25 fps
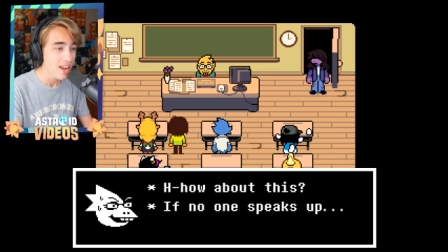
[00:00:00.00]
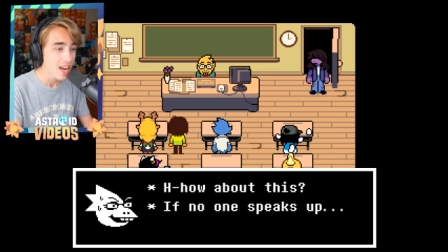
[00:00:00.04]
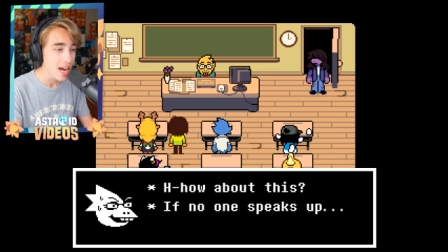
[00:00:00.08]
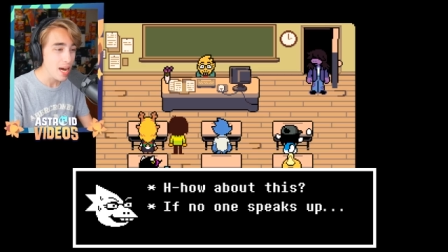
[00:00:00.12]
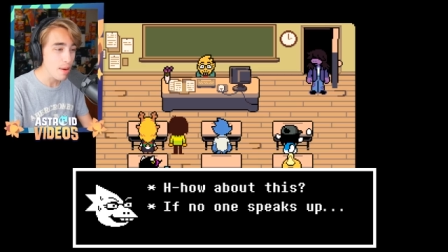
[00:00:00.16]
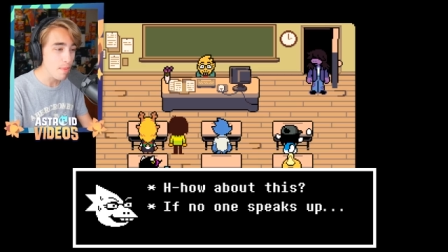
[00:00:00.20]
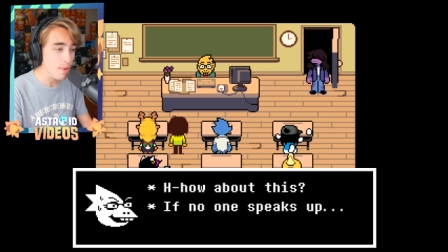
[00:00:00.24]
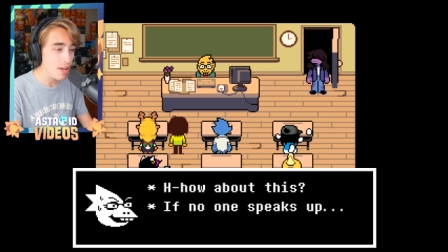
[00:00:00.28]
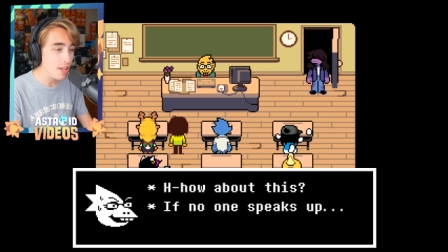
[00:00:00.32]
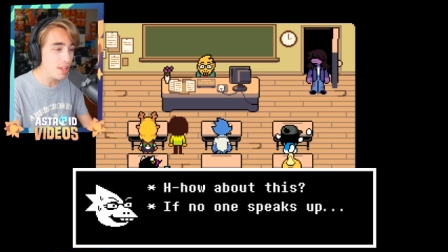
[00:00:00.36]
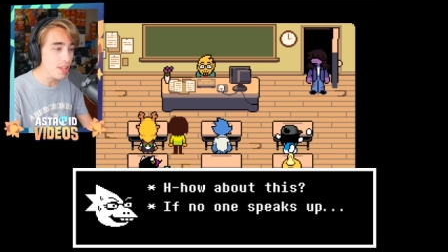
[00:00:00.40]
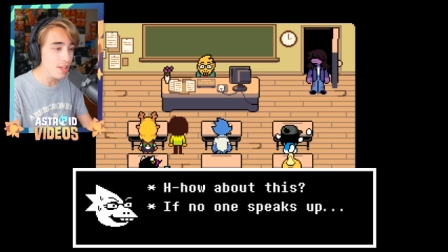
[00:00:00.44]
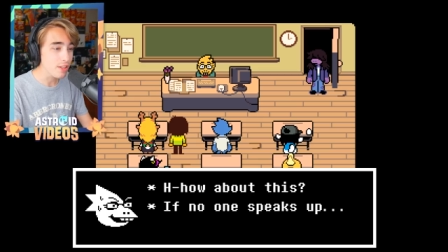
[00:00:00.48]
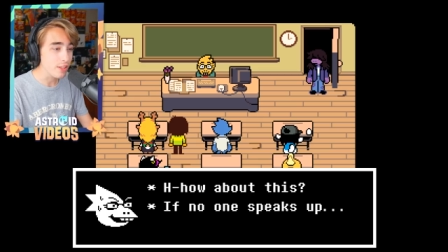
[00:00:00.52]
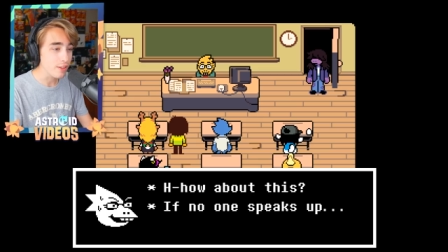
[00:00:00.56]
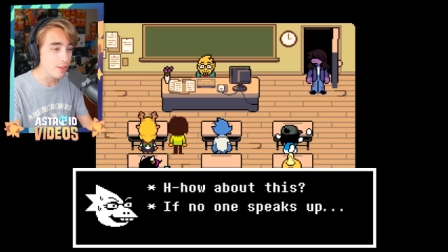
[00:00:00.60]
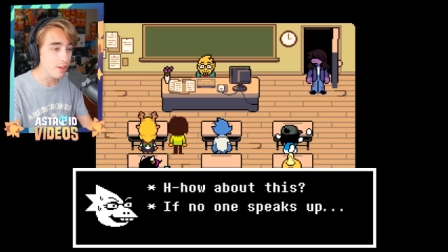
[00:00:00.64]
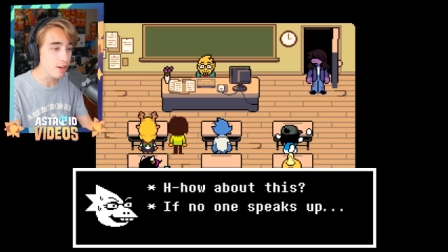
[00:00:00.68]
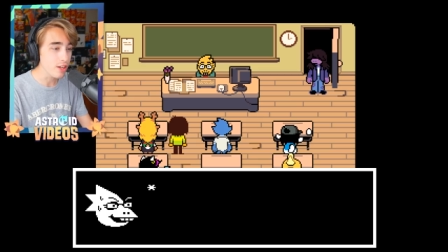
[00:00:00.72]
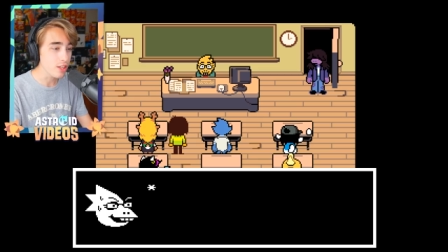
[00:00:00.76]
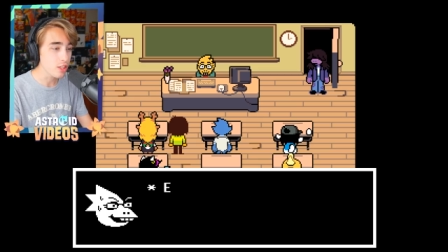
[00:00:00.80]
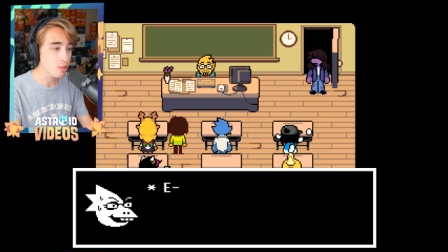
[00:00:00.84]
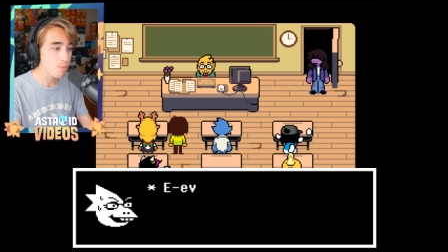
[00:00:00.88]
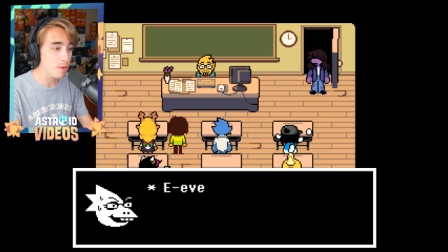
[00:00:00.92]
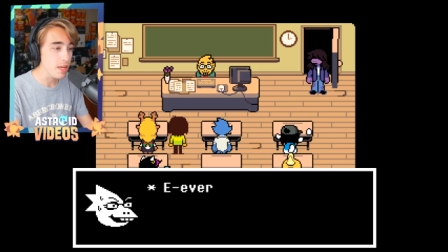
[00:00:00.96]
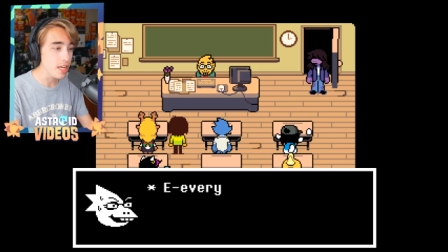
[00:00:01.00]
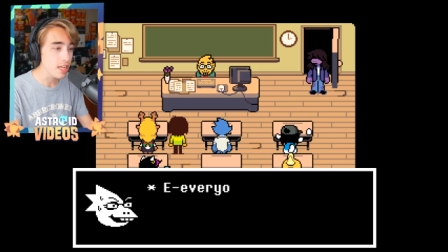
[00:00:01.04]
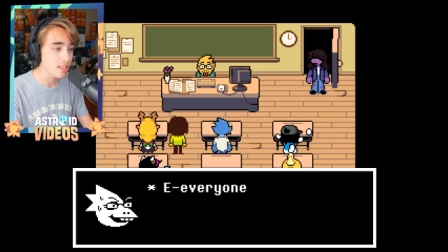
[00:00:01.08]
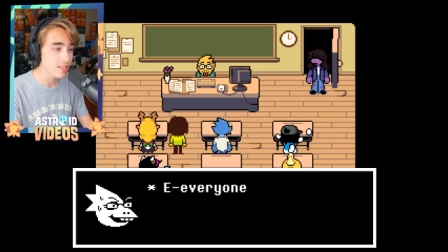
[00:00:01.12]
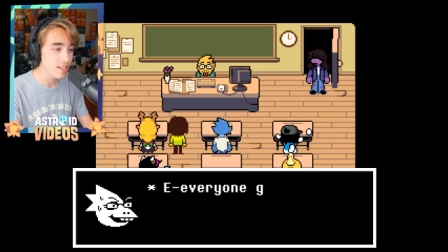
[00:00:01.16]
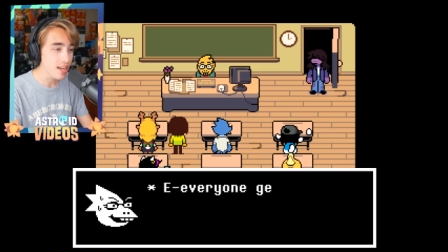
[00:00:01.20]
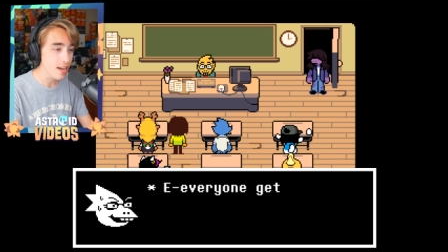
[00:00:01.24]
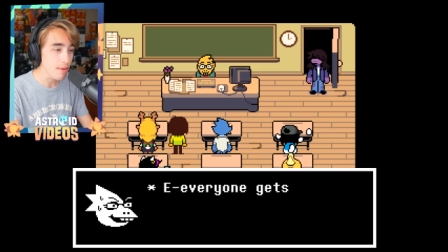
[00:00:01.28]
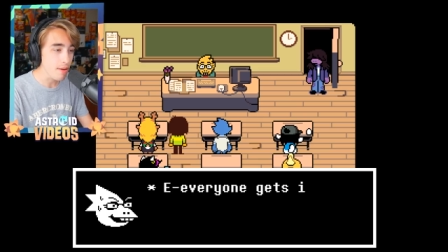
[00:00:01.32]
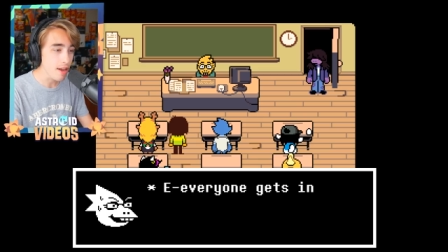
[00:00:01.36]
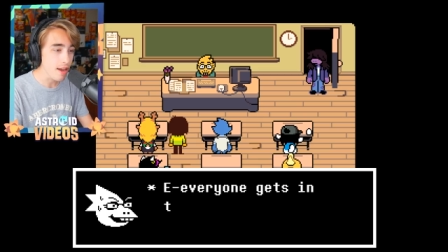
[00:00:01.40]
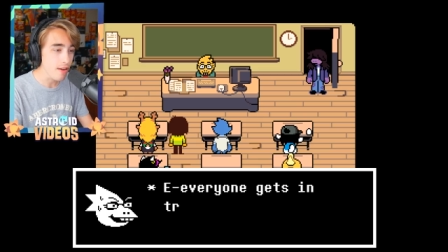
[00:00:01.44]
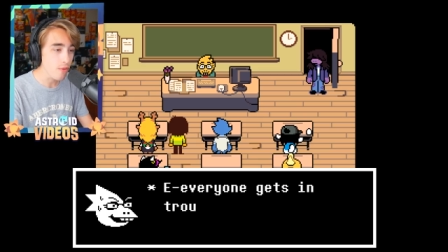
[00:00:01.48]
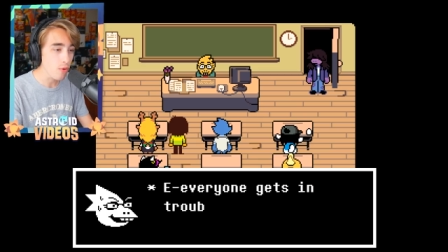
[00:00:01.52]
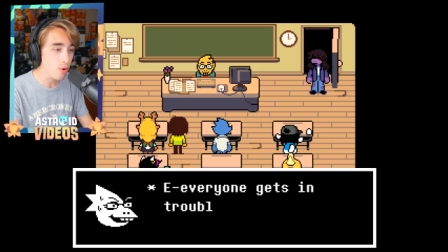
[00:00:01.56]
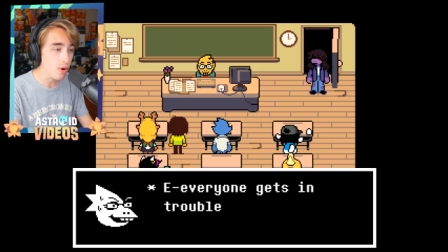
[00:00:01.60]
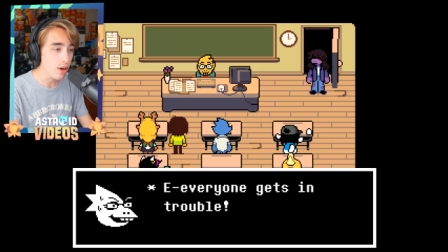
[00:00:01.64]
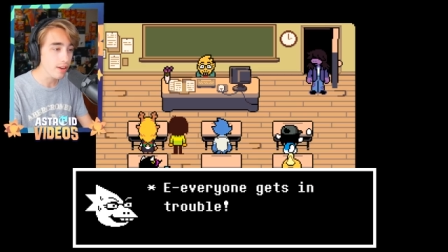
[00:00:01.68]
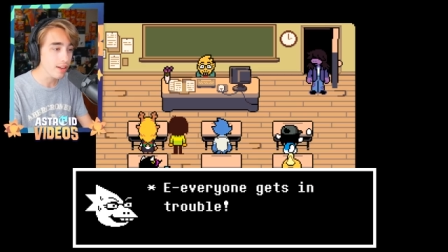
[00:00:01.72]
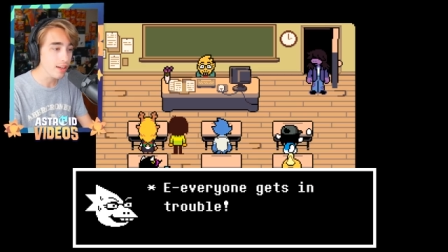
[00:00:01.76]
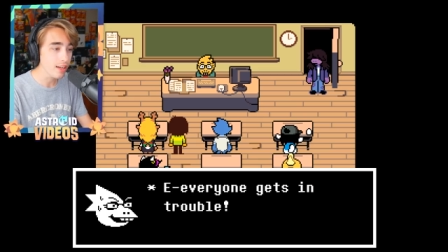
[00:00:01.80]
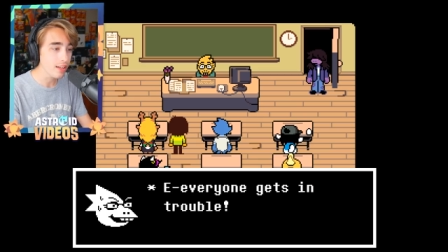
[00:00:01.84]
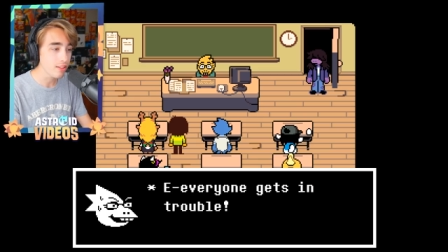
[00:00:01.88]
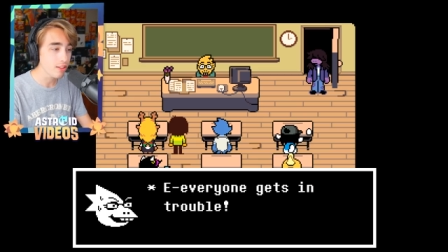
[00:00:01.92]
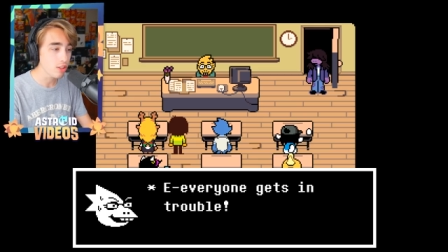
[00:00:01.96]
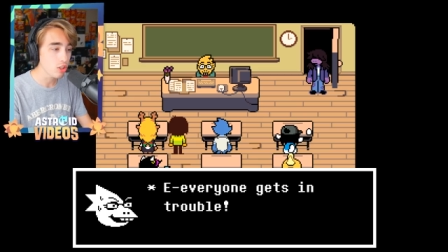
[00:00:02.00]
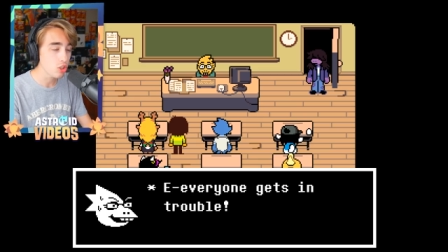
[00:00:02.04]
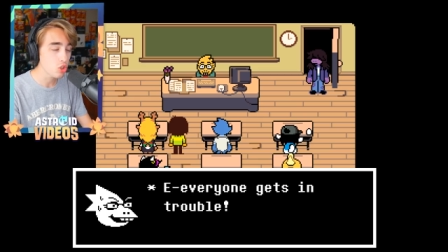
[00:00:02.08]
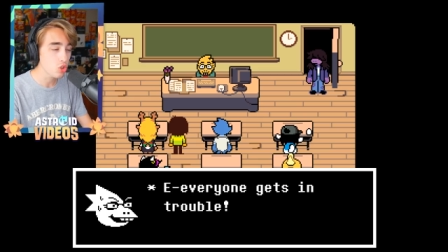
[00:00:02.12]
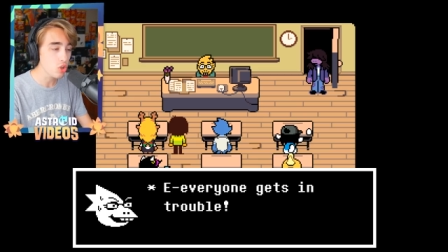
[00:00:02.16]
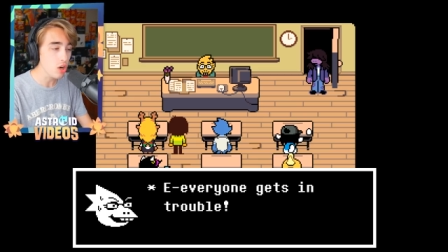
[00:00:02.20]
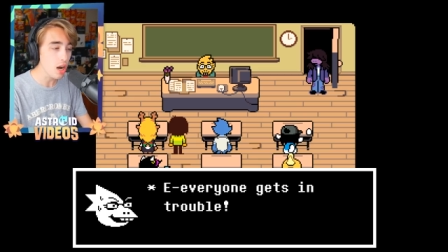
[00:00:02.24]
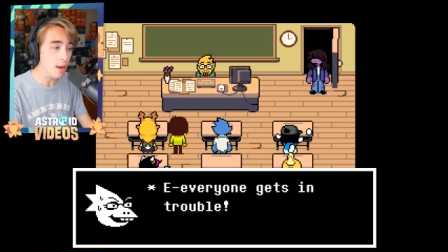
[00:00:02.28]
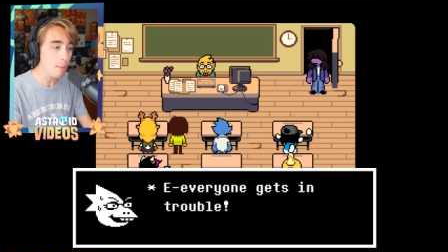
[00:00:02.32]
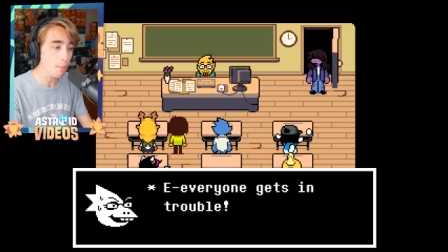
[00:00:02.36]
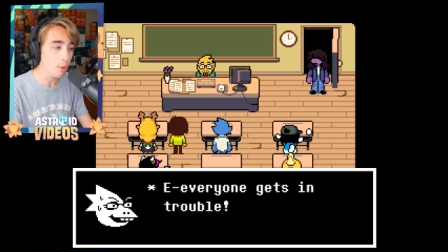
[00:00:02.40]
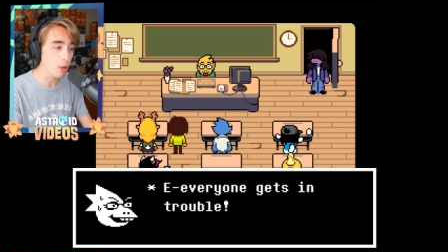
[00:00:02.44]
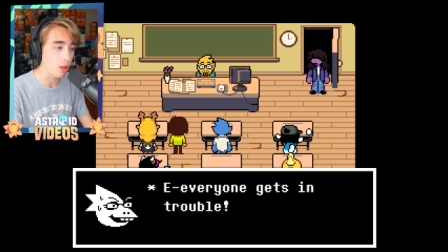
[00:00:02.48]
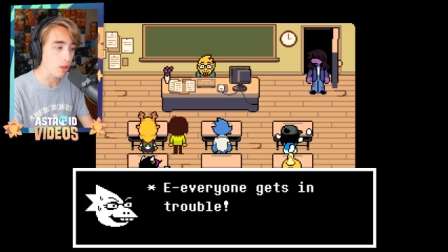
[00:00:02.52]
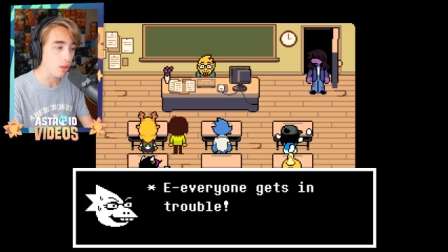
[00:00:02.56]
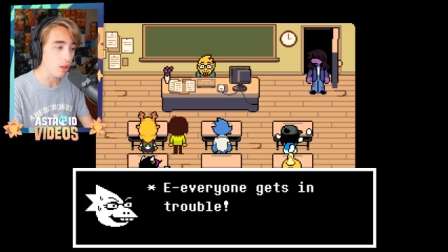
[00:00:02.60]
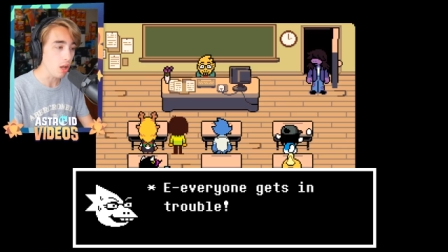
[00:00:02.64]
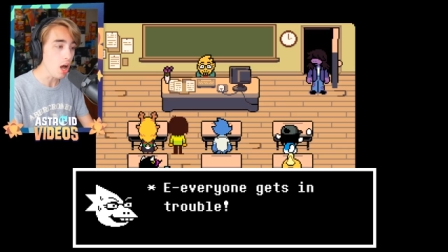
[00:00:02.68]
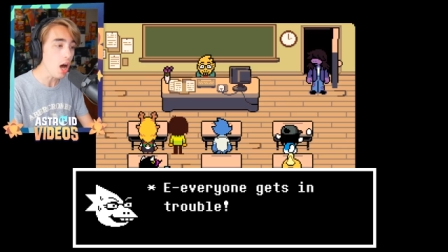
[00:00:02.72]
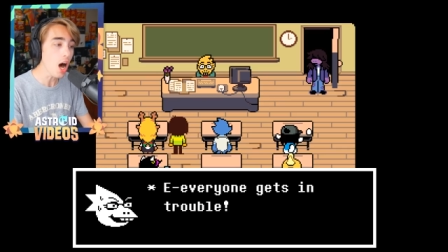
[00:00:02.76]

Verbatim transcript: How about this? No one speaks up, everyone gets in trouble.